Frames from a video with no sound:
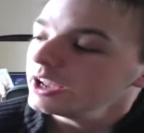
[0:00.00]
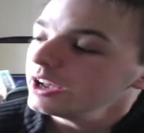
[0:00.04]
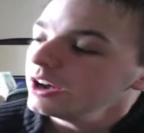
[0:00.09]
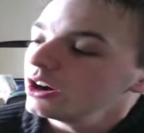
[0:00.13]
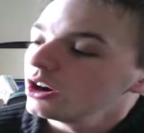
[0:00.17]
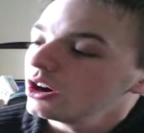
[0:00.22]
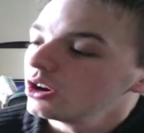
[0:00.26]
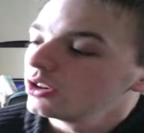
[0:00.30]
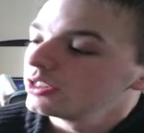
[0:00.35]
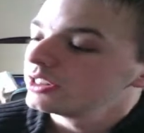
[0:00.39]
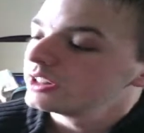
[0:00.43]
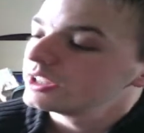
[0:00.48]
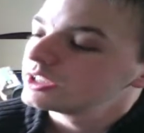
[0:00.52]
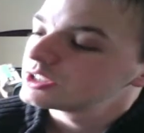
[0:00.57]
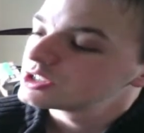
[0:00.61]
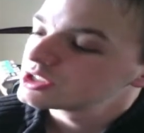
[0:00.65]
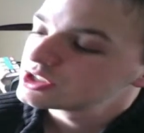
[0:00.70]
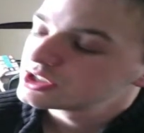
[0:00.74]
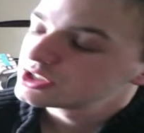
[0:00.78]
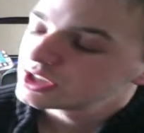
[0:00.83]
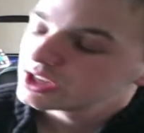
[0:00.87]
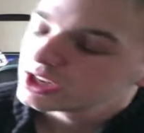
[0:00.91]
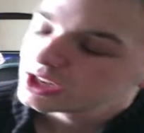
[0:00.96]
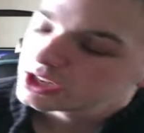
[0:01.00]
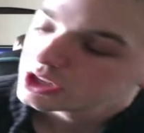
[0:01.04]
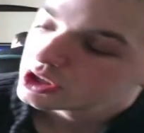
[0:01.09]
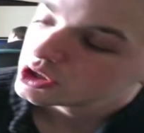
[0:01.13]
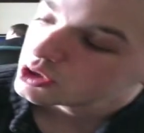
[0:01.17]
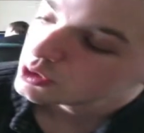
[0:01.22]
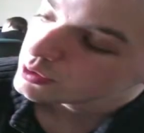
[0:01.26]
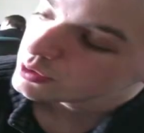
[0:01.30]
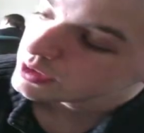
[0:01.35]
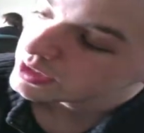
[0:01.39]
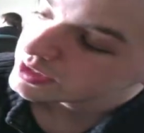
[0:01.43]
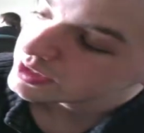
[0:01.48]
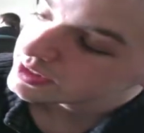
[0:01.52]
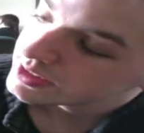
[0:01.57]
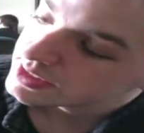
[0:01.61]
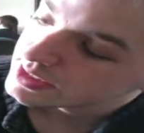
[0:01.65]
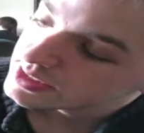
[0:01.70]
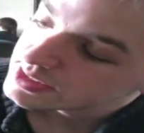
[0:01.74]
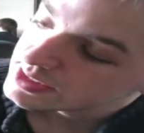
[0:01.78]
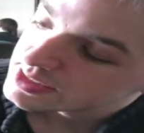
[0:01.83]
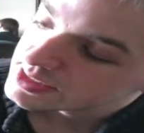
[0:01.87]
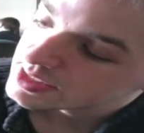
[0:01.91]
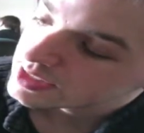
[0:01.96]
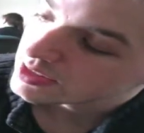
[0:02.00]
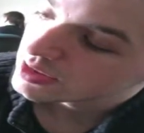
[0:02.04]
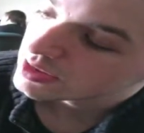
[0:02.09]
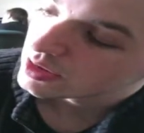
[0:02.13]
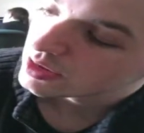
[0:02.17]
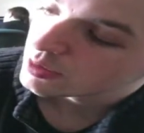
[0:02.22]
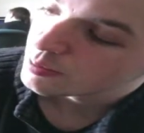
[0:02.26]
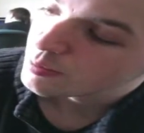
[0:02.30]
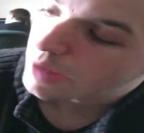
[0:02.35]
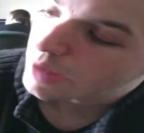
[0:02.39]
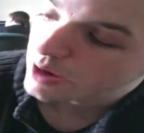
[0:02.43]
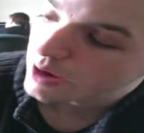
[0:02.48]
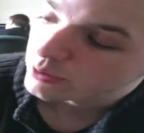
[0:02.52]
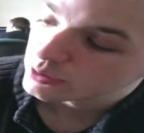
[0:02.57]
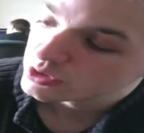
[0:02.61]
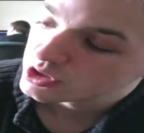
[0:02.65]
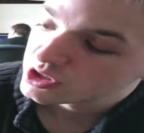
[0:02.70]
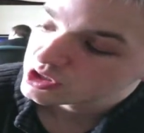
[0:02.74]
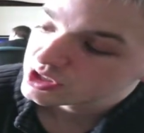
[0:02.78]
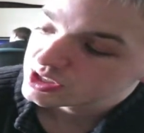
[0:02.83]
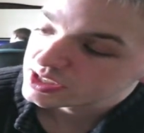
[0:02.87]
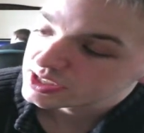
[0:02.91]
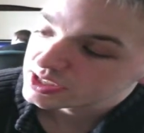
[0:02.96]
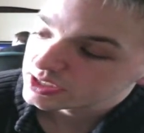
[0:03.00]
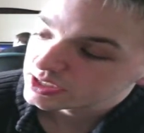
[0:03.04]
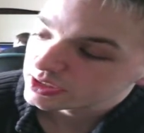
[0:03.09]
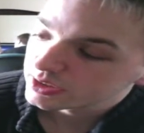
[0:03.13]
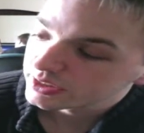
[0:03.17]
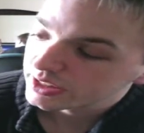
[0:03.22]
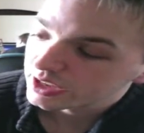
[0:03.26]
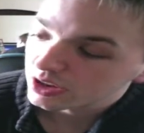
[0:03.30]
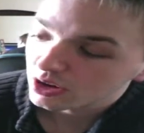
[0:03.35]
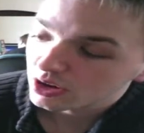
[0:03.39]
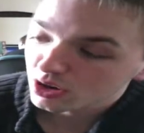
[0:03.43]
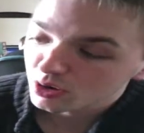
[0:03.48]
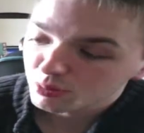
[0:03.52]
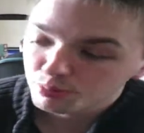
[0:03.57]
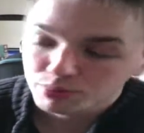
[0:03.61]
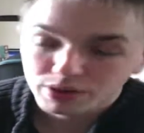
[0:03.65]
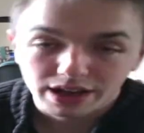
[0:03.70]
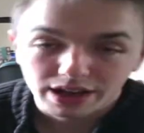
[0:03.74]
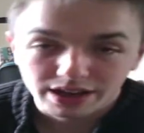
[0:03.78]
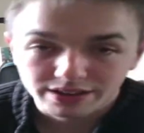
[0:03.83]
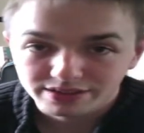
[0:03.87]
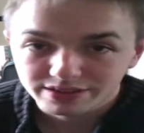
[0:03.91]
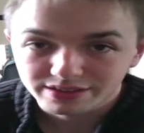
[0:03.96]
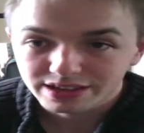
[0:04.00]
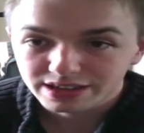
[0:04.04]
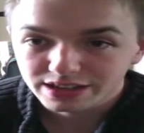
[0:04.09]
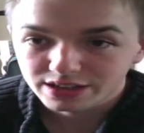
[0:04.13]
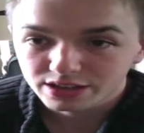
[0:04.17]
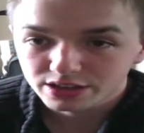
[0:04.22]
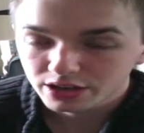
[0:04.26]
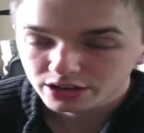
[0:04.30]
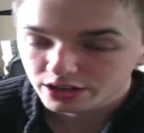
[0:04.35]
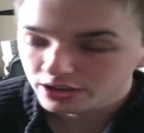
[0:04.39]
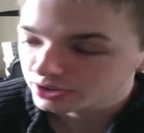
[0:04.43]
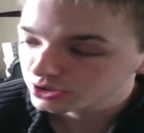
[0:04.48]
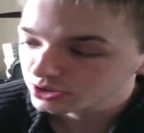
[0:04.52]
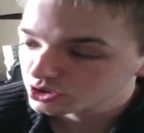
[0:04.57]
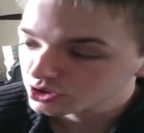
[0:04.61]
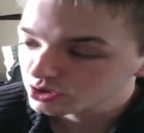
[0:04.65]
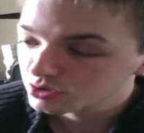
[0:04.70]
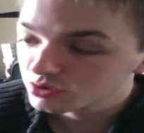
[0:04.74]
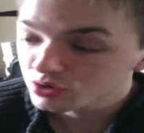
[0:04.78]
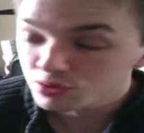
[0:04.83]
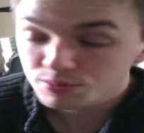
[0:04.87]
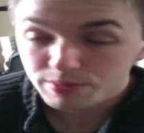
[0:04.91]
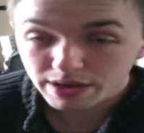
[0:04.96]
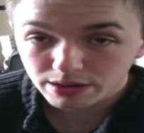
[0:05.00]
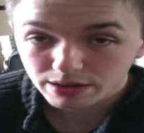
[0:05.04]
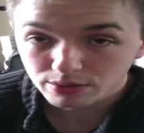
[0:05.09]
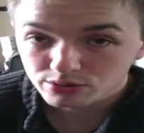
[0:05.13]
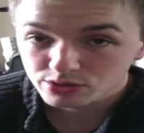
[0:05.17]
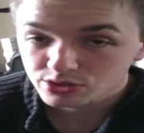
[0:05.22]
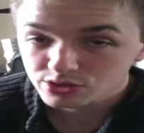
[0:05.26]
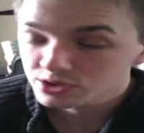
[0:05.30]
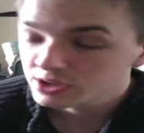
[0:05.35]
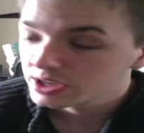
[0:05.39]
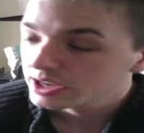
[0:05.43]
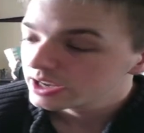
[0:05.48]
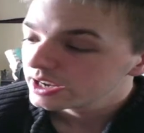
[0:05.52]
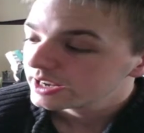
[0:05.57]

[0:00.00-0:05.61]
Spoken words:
On this unit, these little mounts here, they are plastic screw mounts.